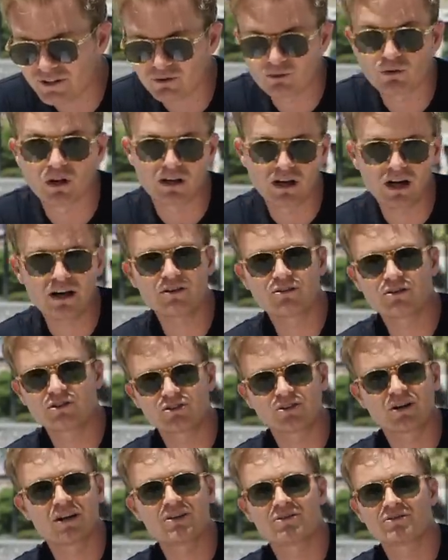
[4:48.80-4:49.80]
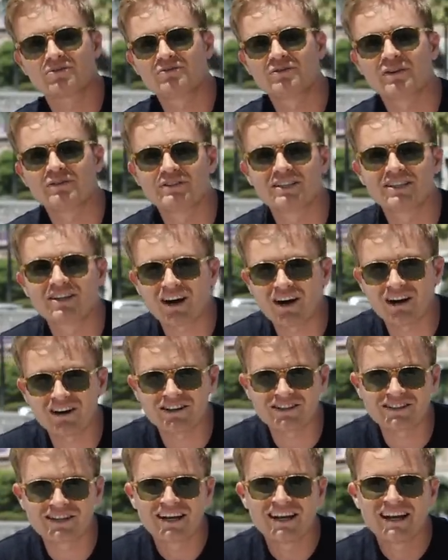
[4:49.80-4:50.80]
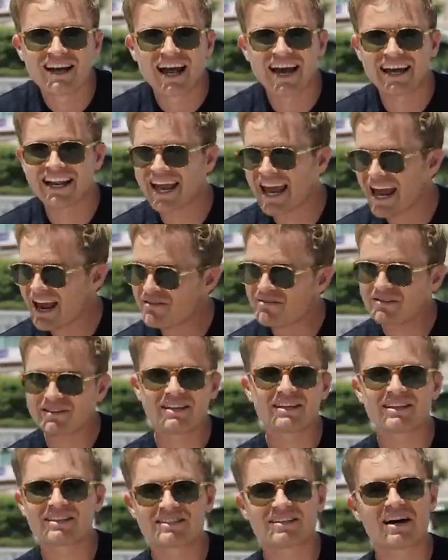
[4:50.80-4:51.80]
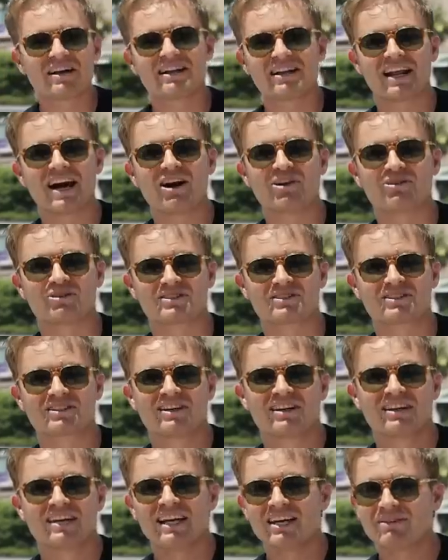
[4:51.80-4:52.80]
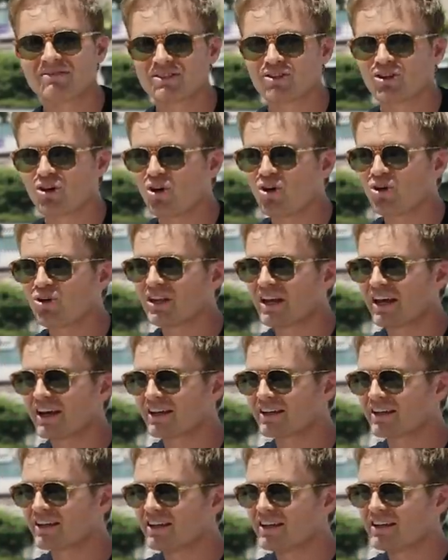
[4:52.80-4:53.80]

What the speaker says: to 150 cars, and everything is done in-house. Even the whole like